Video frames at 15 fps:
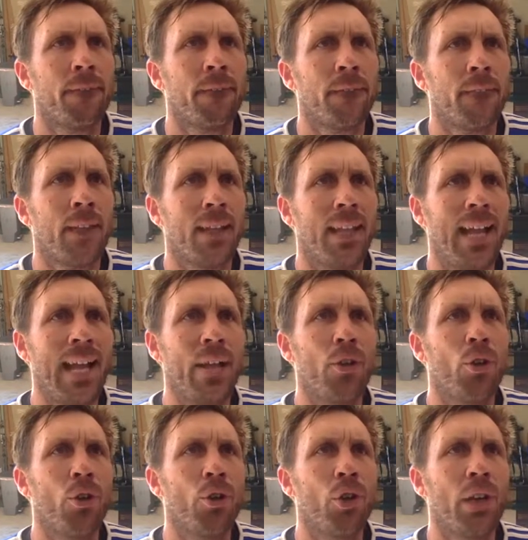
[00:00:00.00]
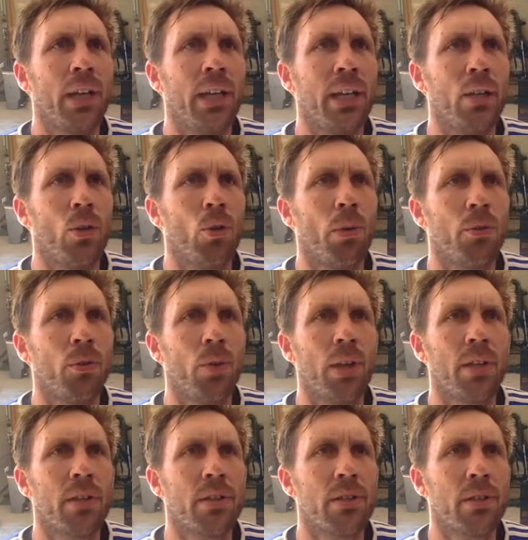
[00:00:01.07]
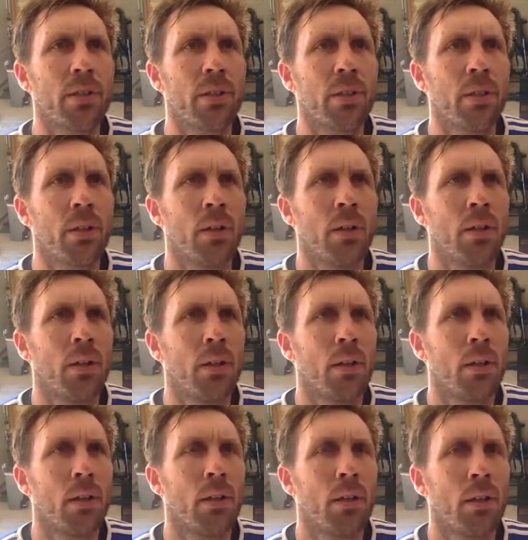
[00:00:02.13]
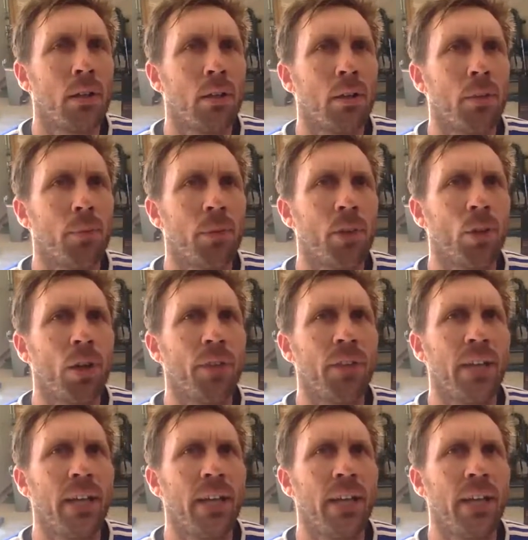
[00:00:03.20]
Land on your heel when you do this. But you got to have the